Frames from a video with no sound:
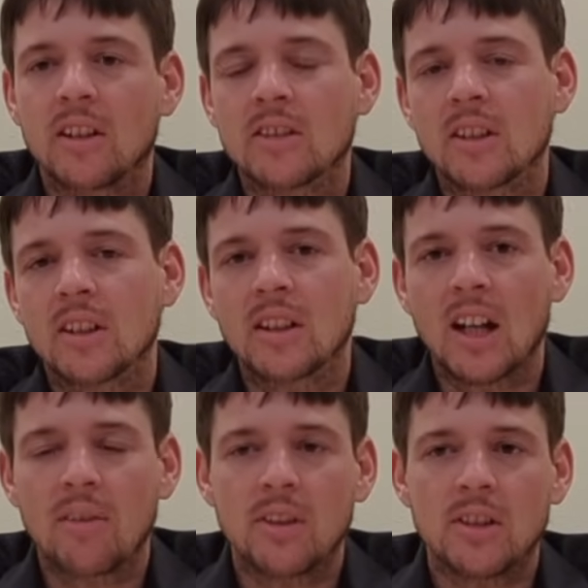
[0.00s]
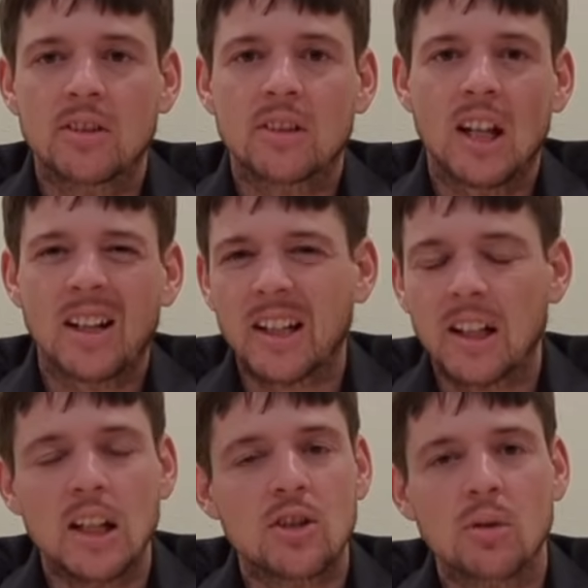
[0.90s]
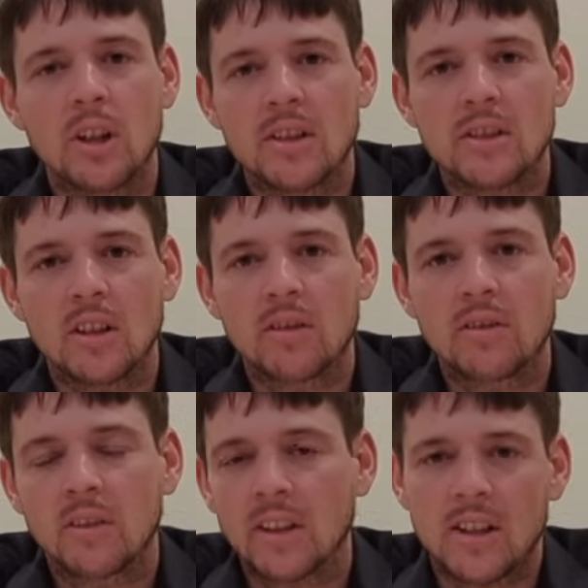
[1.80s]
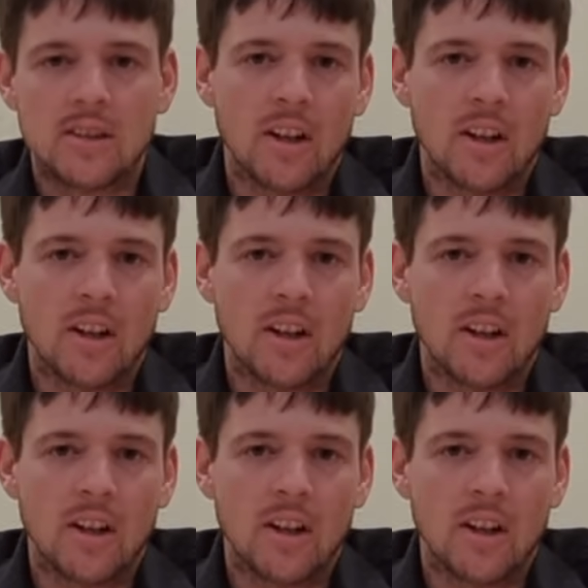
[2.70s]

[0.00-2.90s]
It's like they have these kind of like an HOA stuff. That's